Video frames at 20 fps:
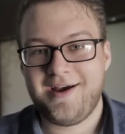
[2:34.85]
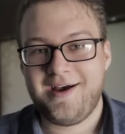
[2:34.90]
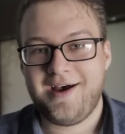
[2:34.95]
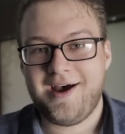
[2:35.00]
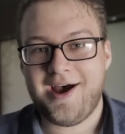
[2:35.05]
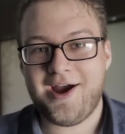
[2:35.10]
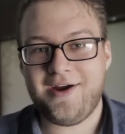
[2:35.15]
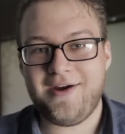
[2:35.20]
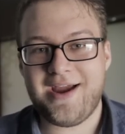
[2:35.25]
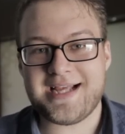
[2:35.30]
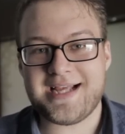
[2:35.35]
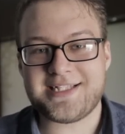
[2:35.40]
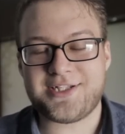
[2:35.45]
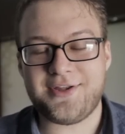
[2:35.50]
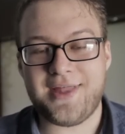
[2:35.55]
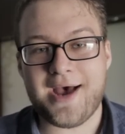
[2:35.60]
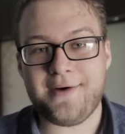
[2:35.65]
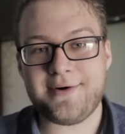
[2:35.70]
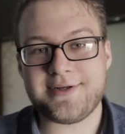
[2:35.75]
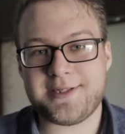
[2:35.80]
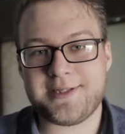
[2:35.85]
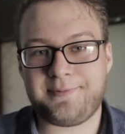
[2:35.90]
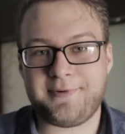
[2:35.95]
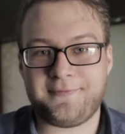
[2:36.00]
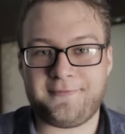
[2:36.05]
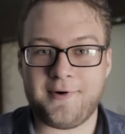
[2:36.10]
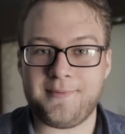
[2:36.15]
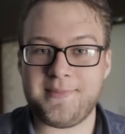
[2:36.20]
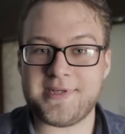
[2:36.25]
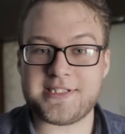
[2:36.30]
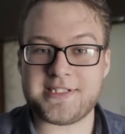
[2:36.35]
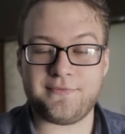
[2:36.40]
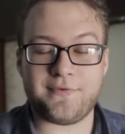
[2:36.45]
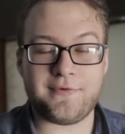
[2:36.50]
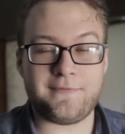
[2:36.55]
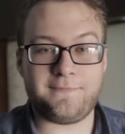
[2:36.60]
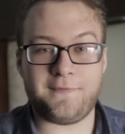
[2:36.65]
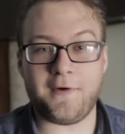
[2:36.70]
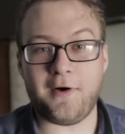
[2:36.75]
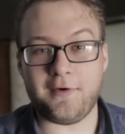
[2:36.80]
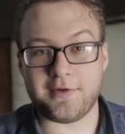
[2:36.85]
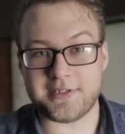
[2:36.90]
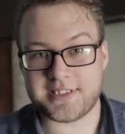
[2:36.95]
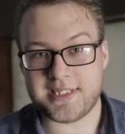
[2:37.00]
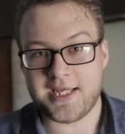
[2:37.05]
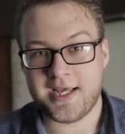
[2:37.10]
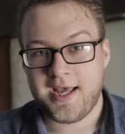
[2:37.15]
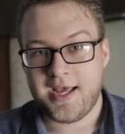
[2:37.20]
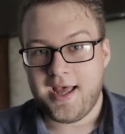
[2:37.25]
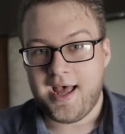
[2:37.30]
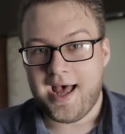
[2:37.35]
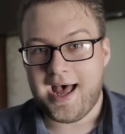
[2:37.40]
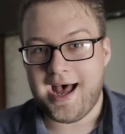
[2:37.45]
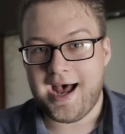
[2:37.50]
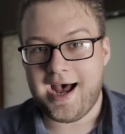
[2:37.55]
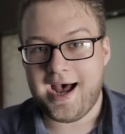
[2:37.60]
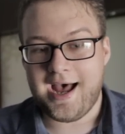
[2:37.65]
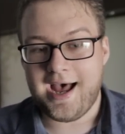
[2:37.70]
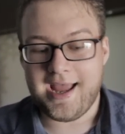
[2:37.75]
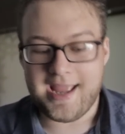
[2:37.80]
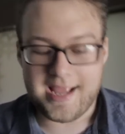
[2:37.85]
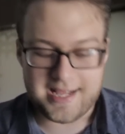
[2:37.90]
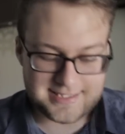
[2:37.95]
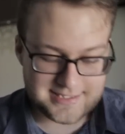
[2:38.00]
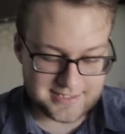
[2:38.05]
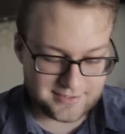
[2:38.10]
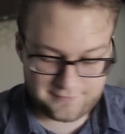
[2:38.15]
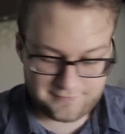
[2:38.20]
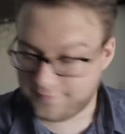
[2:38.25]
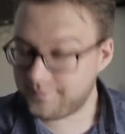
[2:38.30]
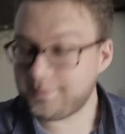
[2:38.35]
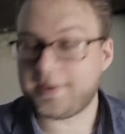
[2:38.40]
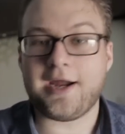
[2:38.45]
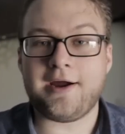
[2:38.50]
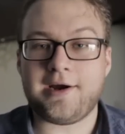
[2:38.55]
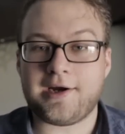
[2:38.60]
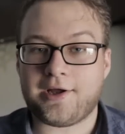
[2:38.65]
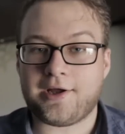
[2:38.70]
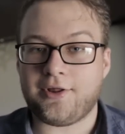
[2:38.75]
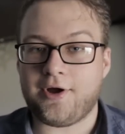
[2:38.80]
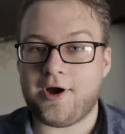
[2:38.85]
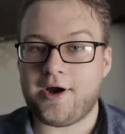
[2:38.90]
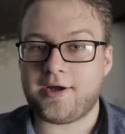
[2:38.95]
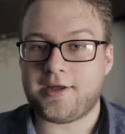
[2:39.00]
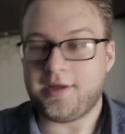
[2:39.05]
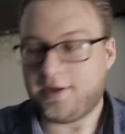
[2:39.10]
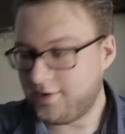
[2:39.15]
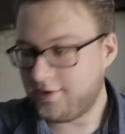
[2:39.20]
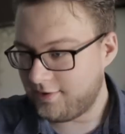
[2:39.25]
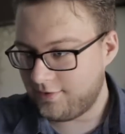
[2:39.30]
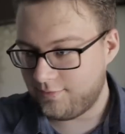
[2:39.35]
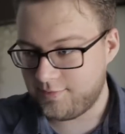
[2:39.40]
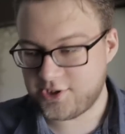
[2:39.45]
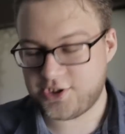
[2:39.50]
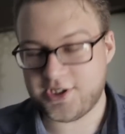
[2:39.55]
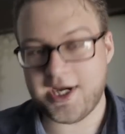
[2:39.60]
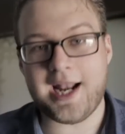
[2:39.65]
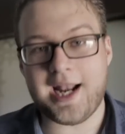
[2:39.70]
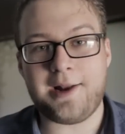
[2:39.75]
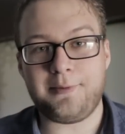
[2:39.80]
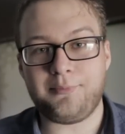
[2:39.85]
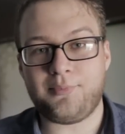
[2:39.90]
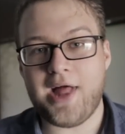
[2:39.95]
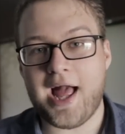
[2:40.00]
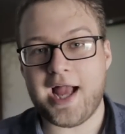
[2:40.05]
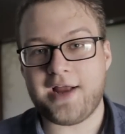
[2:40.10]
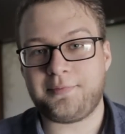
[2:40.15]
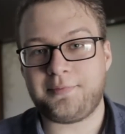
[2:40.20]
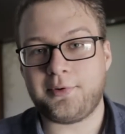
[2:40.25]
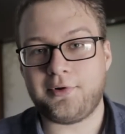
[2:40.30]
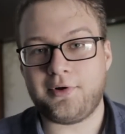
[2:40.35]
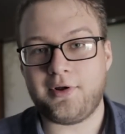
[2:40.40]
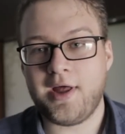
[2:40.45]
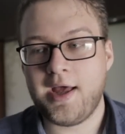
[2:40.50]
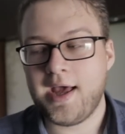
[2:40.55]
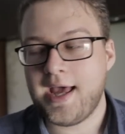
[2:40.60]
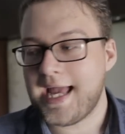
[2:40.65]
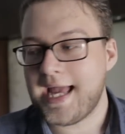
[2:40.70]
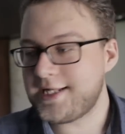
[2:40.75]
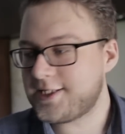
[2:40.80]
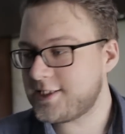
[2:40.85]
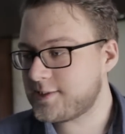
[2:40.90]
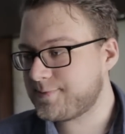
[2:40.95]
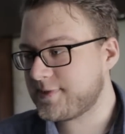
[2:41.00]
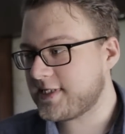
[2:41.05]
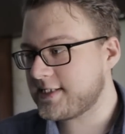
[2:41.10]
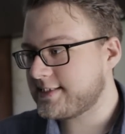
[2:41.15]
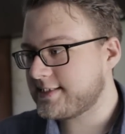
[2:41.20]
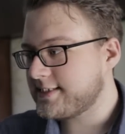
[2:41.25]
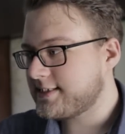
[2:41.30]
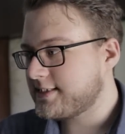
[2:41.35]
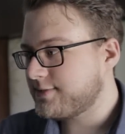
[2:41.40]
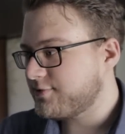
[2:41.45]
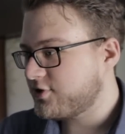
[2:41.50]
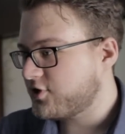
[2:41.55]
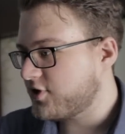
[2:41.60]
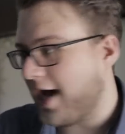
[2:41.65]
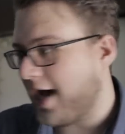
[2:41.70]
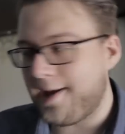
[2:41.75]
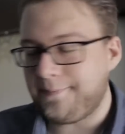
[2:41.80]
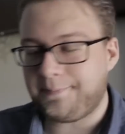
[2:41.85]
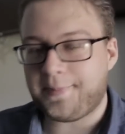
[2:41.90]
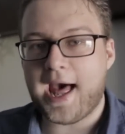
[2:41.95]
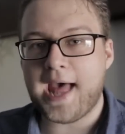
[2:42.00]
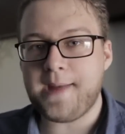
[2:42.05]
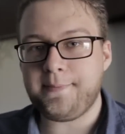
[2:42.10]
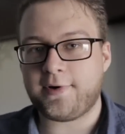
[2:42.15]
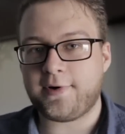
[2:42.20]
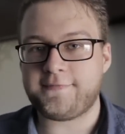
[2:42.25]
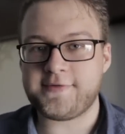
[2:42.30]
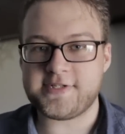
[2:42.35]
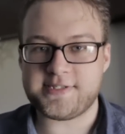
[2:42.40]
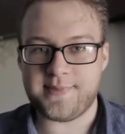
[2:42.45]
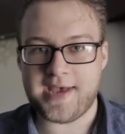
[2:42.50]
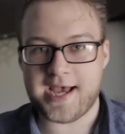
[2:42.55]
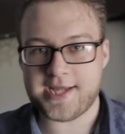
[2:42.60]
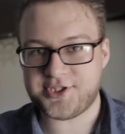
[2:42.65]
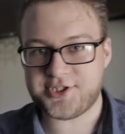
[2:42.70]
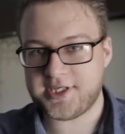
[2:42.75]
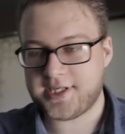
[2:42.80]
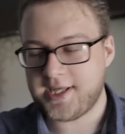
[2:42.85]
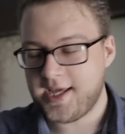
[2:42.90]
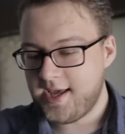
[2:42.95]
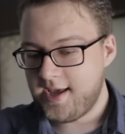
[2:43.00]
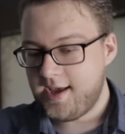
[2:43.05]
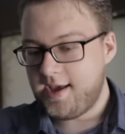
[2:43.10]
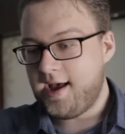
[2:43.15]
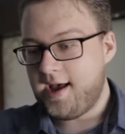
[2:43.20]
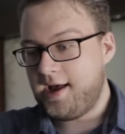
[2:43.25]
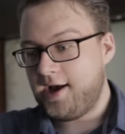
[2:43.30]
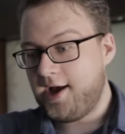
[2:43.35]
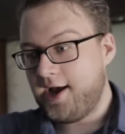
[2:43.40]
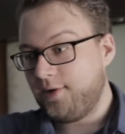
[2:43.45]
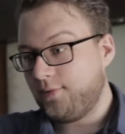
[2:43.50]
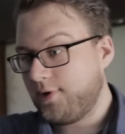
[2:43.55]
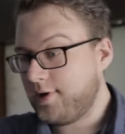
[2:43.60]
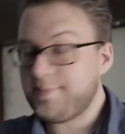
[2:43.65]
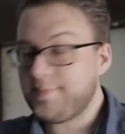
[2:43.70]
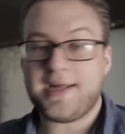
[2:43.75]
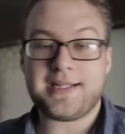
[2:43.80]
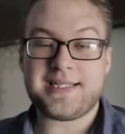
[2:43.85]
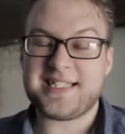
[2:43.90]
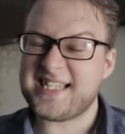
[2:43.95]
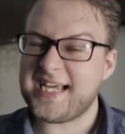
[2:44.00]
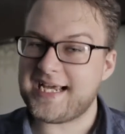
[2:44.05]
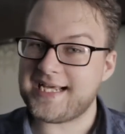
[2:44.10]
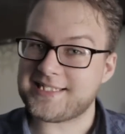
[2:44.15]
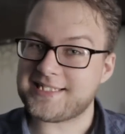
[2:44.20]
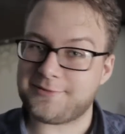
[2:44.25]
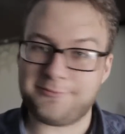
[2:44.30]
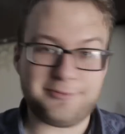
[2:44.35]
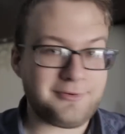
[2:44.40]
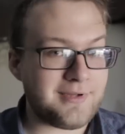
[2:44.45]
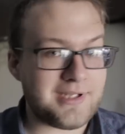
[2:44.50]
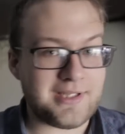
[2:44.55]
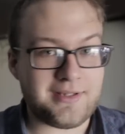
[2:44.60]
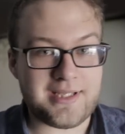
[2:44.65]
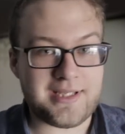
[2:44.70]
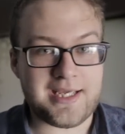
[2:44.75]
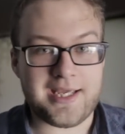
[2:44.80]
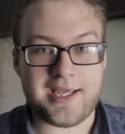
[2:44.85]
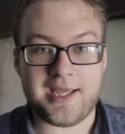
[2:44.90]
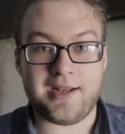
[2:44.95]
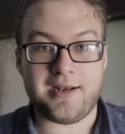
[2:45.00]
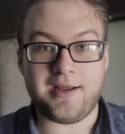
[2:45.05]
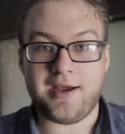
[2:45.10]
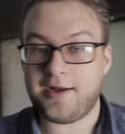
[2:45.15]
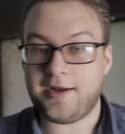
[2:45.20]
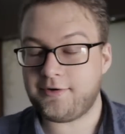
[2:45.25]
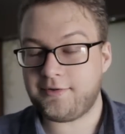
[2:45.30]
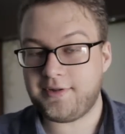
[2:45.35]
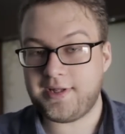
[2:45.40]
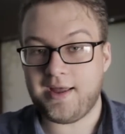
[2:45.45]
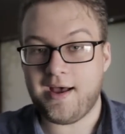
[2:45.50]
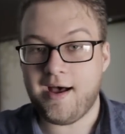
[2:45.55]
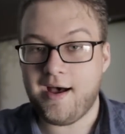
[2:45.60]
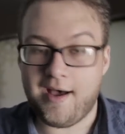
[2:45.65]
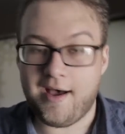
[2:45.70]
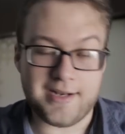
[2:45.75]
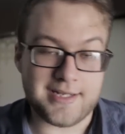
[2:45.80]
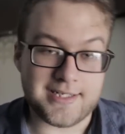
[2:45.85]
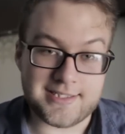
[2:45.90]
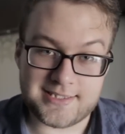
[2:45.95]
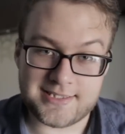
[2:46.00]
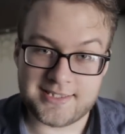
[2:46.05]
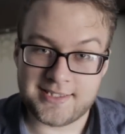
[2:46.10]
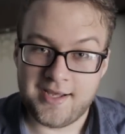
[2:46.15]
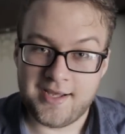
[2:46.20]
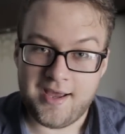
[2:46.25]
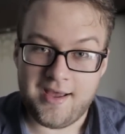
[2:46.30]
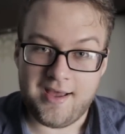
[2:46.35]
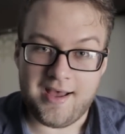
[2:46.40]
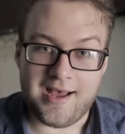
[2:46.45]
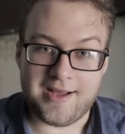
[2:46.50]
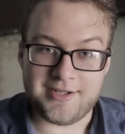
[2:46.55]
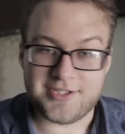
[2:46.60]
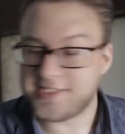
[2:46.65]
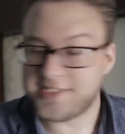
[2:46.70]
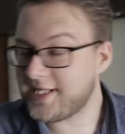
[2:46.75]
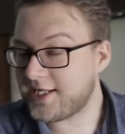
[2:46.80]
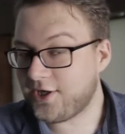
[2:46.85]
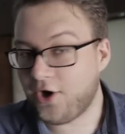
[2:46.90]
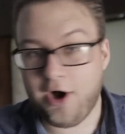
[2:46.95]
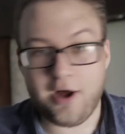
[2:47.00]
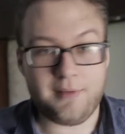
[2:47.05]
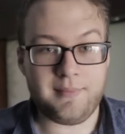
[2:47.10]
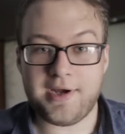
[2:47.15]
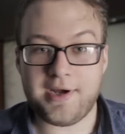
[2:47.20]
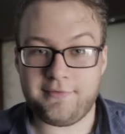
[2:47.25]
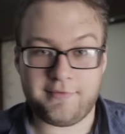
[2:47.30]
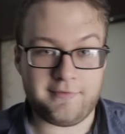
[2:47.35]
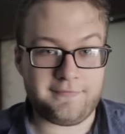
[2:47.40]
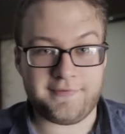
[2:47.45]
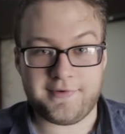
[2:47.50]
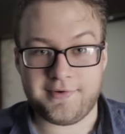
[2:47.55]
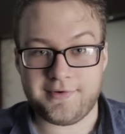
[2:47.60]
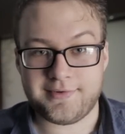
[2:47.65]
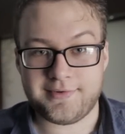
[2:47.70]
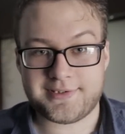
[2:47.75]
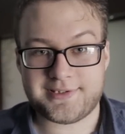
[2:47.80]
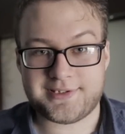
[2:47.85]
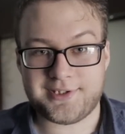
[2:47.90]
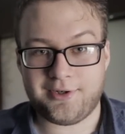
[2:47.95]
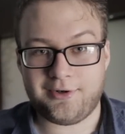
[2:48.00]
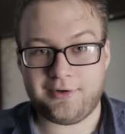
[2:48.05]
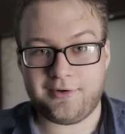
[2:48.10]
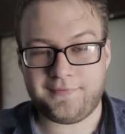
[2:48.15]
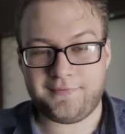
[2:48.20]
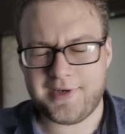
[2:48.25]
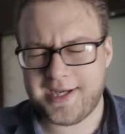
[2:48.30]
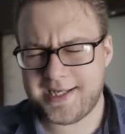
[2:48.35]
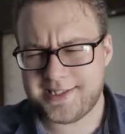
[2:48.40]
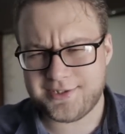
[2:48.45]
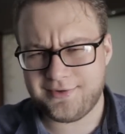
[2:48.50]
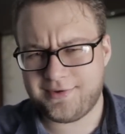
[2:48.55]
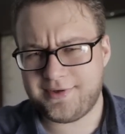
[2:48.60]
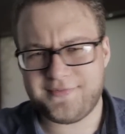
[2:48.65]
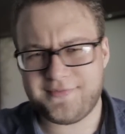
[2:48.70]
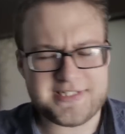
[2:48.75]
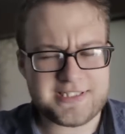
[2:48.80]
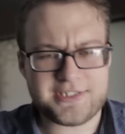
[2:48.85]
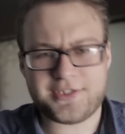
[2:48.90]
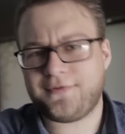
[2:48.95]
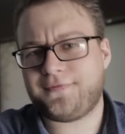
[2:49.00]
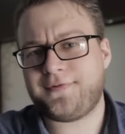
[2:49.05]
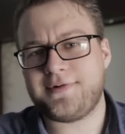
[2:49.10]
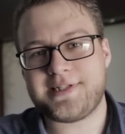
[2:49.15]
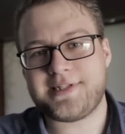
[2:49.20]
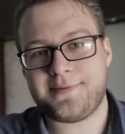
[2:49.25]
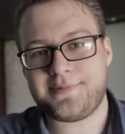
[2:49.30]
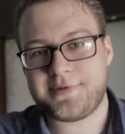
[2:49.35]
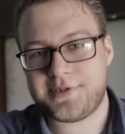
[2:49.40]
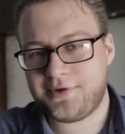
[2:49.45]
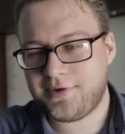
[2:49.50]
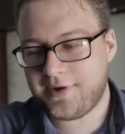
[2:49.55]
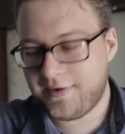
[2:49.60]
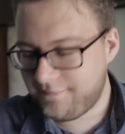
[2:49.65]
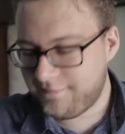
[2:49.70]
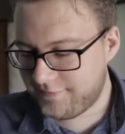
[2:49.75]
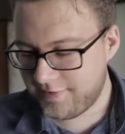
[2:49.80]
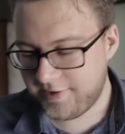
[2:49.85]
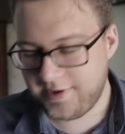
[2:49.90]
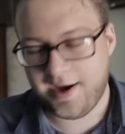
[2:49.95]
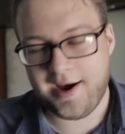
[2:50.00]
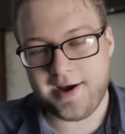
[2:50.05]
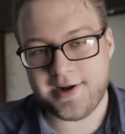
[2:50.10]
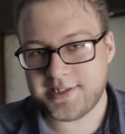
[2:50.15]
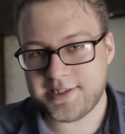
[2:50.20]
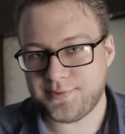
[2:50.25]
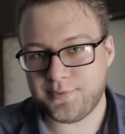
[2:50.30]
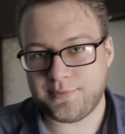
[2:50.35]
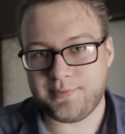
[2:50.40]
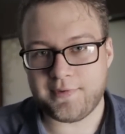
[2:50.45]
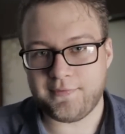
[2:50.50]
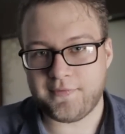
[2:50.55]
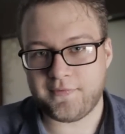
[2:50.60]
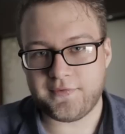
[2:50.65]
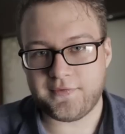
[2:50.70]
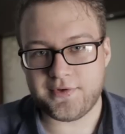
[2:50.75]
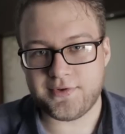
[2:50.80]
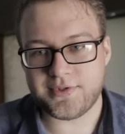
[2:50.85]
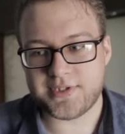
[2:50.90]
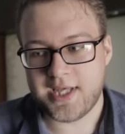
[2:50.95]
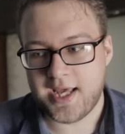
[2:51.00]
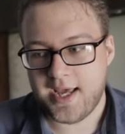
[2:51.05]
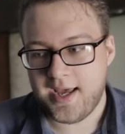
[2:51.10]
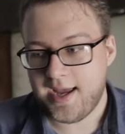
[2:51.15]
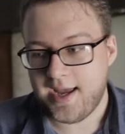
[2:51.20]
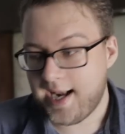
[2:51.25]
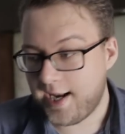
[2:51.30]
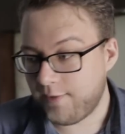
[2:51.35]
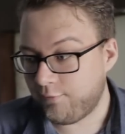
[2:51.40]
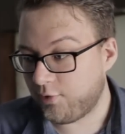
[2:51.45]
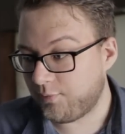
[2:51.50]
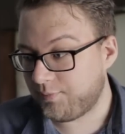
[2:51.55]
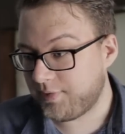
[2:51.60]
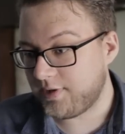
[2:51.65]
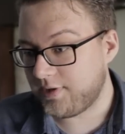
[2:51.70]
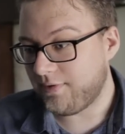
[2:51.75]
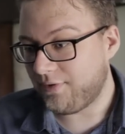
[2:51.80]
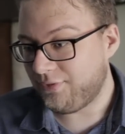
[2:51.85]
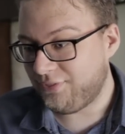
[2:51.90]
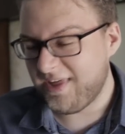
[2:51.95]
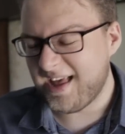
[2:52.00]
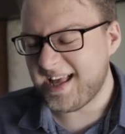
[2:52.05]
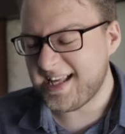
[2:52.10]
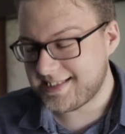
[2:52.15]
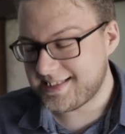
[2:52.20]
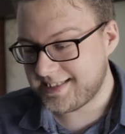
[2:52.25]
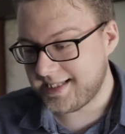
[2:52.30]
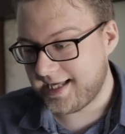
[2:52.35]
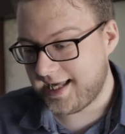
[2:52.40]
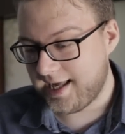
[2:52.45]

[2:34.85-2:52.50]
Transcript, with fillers: All right, so that was a performance of Revolt. Uh, it's from Geraint Clarke. We shot it in Blackpool. And just because this was shot by Murphy's Magic, uh, what I'm about to say is completely and utterly honest uh, just like all my reviews. So if you guys don't, this is your first episode, I'm very honest with my reviews, and I will be with this.